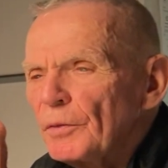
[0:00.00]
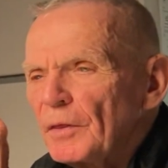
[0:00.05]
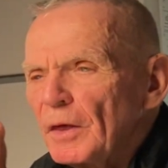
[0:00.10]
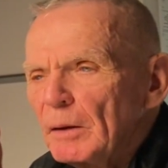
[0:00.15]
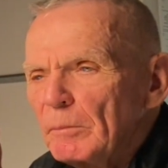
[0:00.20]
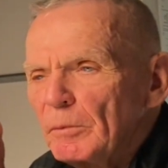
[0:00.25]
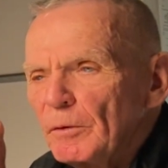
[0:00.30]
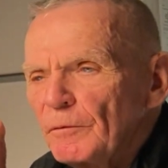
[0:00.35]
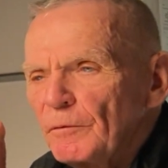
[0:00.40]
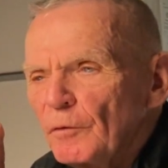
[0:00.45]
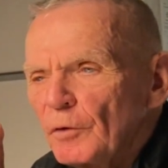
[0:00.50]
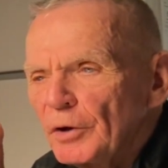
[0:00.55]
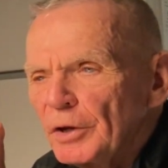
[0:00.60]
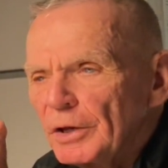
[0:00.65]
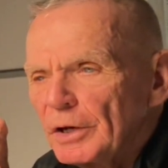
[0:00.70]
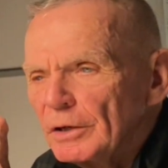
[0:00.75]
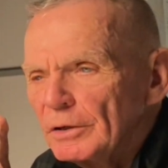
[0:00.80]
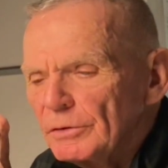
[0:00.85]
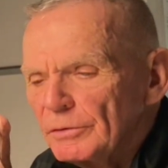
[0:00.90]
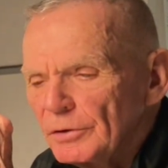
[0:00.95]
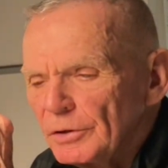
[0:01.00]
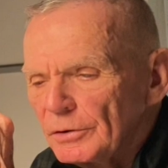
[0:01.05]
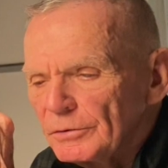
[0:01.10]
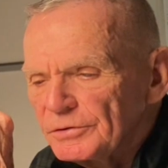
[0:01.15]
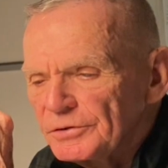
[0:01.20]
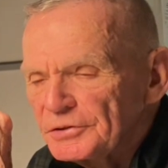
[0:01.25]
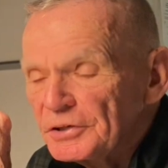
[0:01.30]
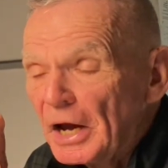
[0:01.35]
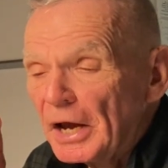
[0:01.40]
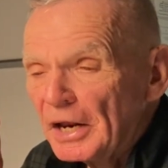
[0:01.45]
thing before you
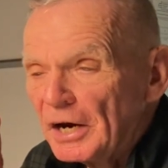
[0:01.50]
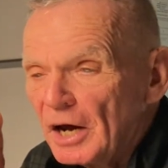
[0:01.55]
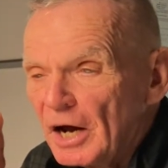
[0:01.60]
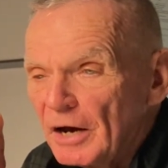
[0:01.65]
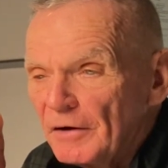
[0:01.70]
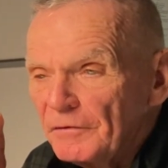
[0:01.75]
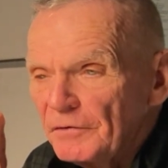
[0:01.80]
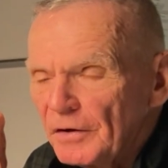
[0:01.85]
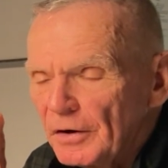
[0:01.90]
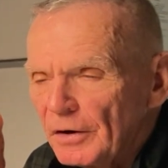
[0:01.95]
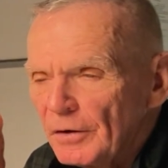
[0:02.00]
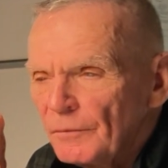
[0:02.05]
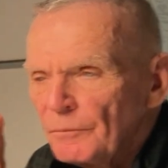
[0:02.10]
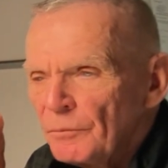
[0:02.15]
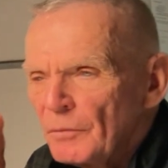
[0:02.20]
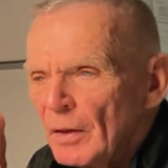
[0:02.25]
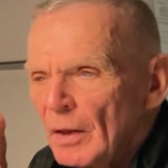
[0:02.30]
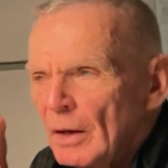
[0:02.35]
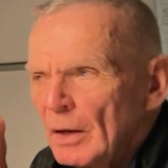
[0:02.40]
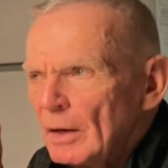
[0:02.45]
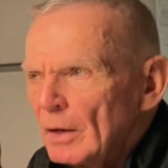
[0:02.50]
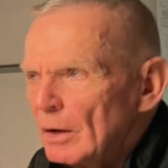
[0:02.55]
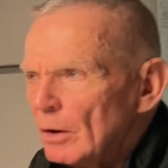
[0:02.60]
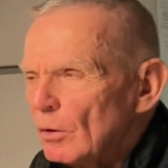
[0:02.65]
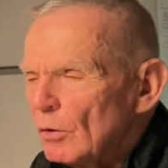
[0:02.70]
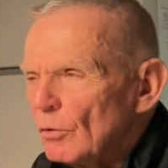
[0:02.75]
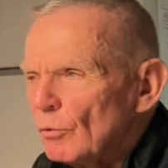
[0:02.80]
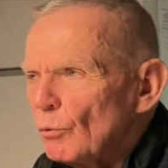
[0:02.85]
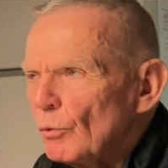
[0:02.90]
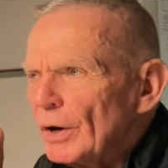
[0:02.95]
sign off here.
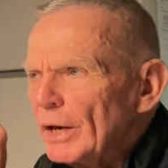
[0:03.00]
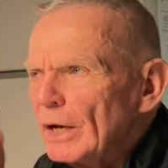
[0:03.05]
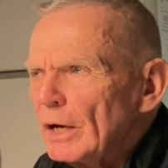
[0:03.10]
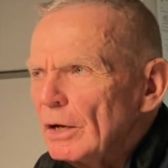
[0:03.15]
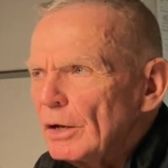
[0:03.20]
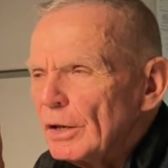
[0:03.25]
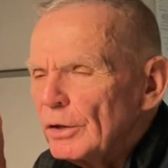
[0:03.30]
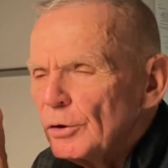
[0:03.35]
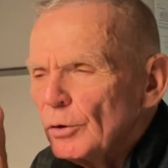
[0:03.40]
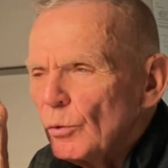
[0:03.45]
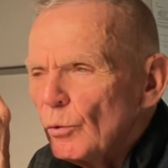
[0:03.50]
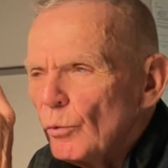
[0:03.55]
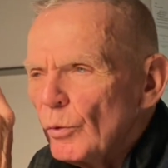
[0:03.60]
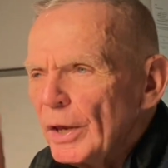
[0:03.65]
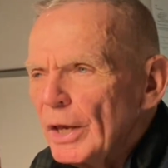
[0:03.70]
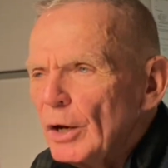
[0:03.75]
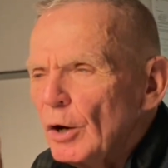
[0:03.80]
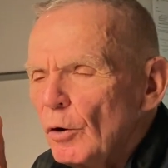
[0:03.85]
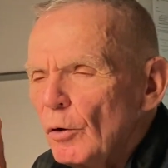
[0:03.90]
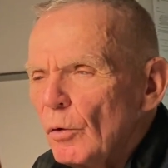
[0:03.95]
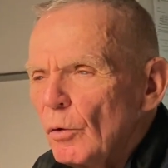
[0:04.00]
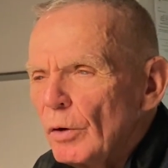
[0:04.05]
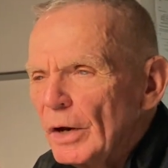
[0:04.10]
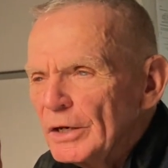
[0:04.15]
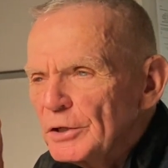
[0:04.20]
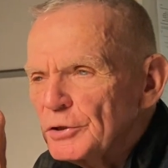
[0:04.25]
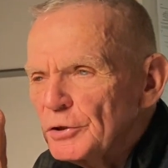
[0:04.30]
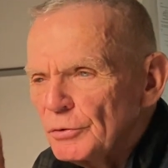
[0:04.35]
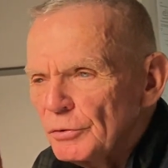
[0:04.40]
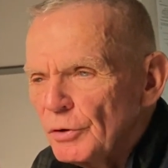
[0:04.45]
We go,
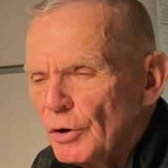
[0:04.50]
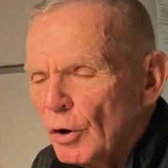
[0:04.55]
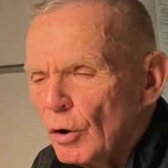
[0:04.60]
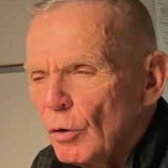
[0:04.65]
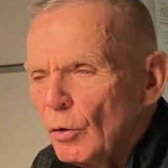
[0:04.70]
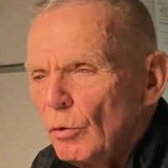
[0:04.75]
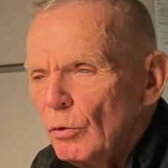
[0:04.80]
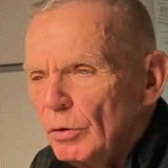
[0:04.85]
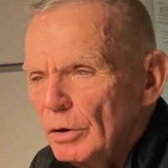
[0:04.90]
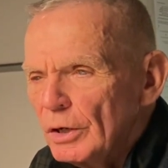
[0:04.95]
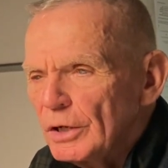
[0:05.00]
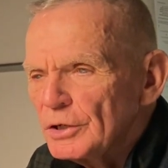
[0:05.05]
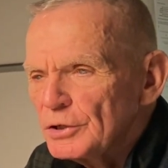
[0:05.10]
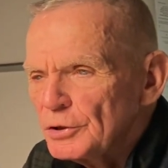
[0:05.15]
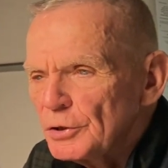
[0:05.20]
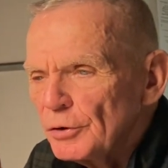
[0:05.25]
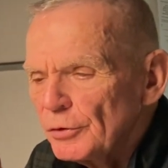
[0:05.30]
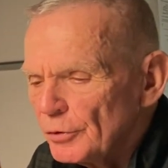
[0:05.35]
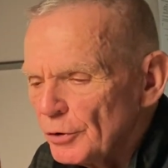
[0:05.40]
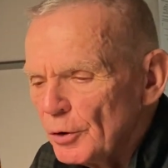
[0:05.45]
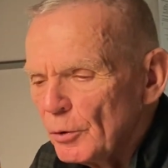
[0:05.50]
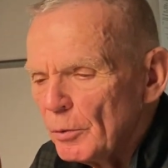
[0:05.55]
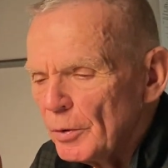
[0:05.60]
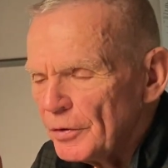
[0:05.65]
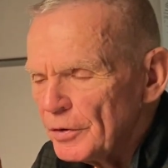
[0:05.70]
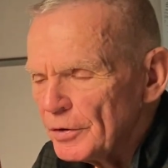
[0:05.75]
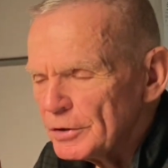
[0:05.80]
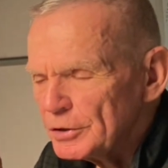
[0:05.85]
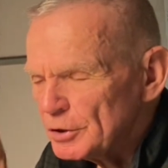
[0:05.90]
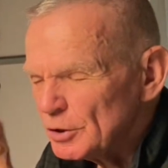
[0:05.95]
as you know, because you're
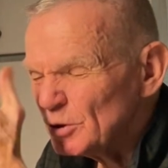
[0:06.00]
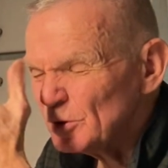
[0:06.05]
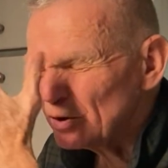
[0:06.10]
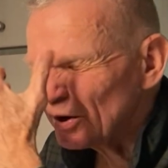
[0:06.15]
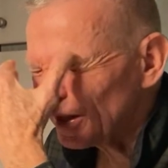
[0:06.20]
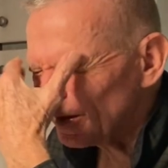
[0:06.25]
with us usually.